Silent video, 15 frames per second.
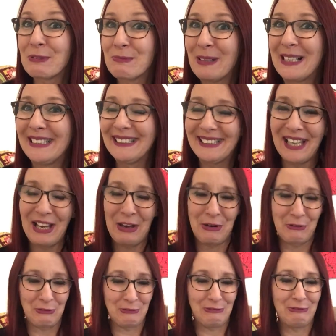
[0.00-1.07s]

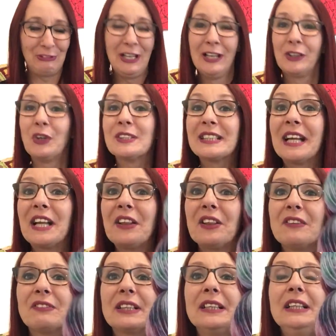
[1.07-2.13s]
myself because I love
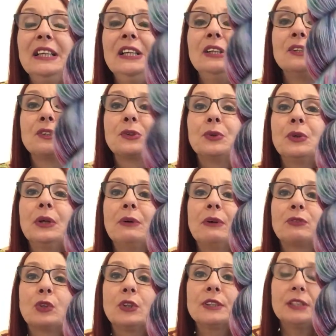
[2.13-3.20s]
it. So I've
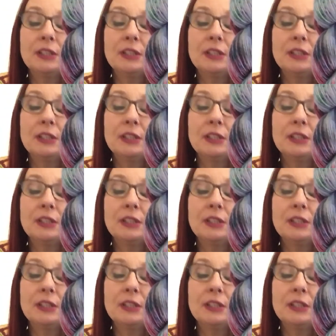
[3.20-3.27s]
got